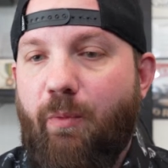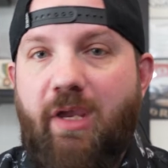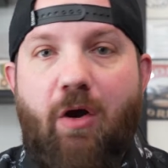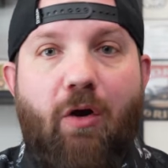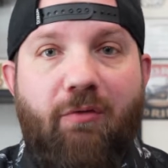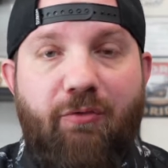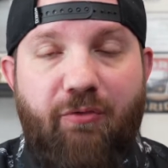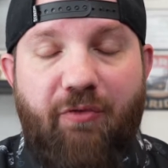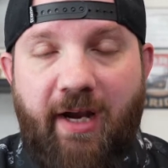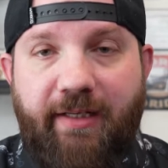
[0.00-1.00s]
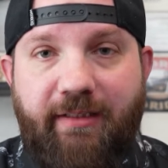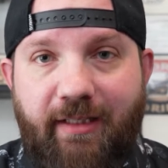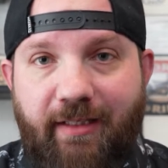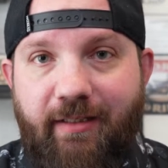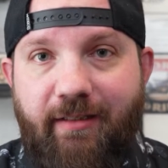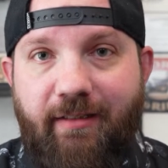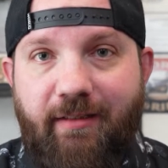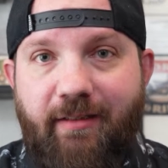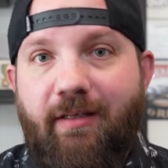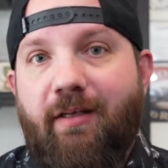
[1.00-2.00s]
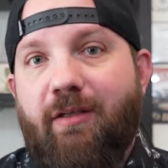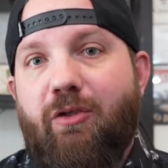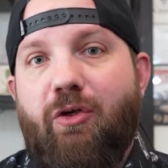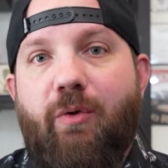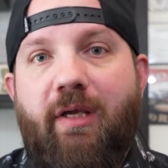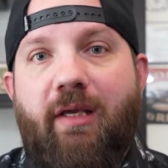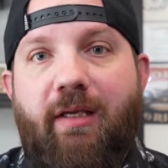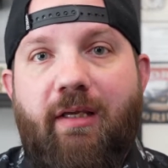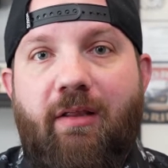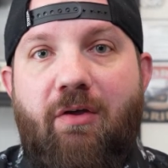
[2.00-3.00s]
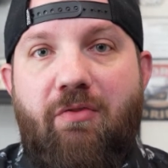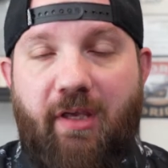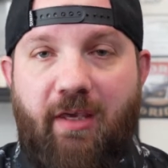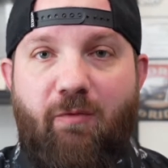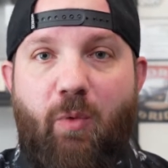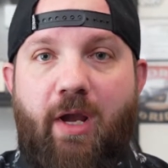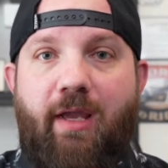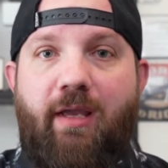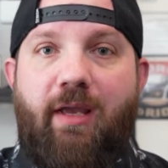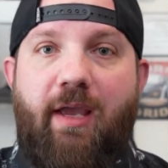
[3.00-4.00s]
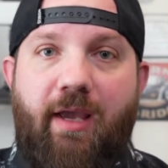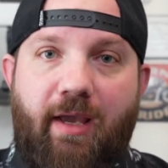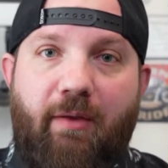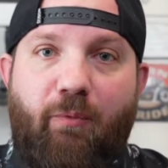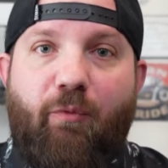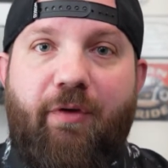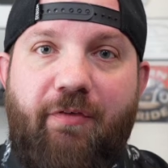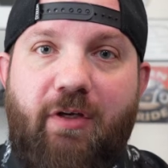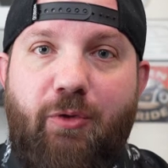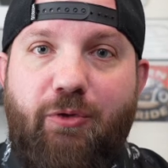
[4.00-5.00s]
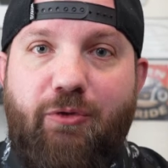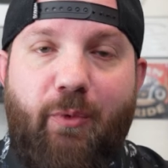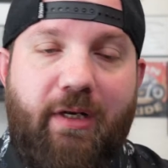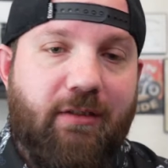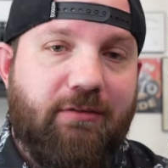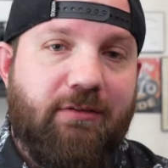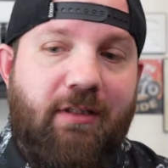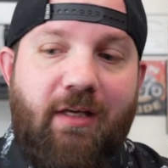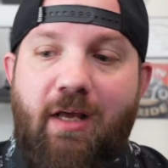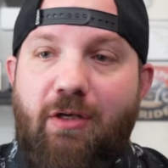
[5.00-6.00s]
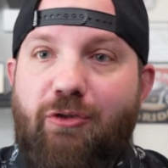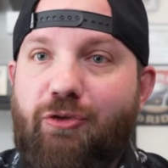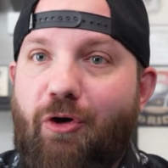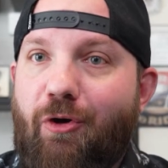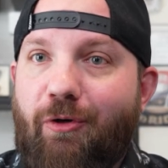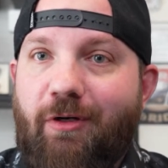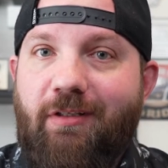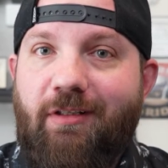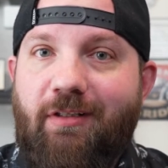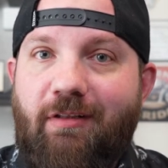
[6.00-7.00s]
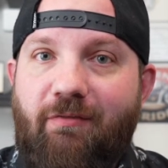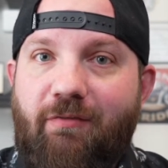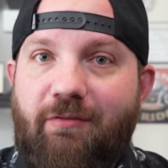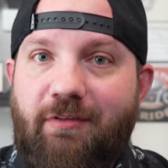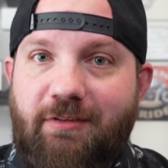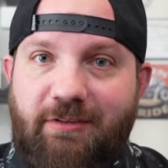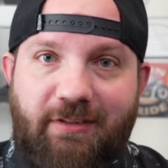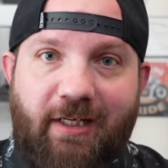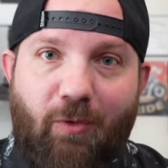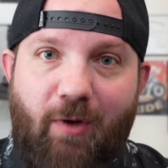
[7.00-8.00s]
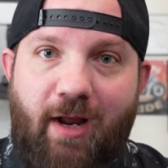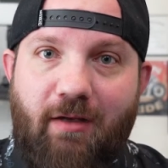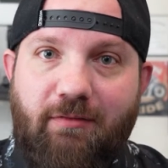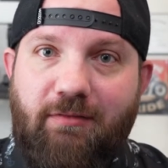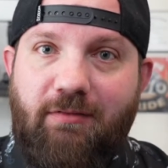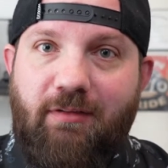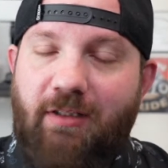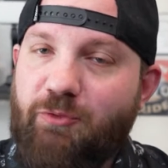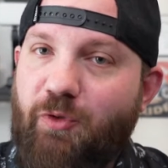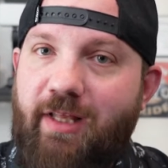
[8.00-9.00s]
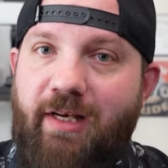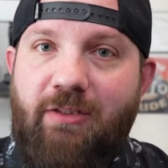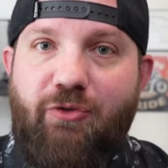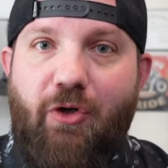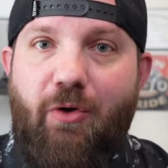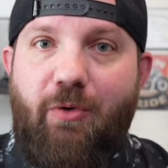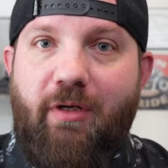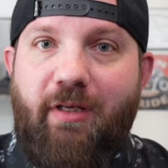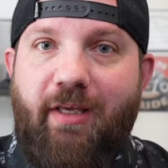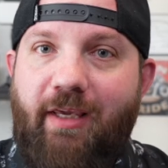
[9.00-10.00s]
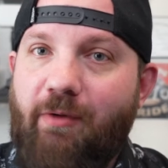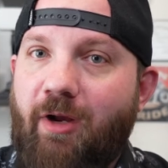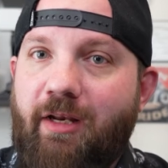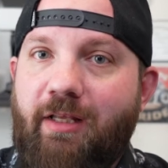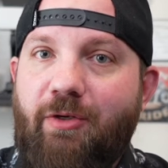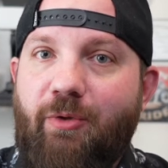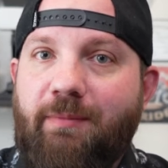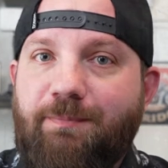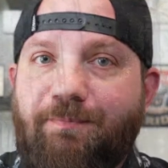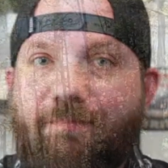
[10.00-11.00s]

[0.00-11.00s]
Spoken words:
we are finally doing the giveaway and reveal who's the winners. So stick around, let's run that intro and get right into it.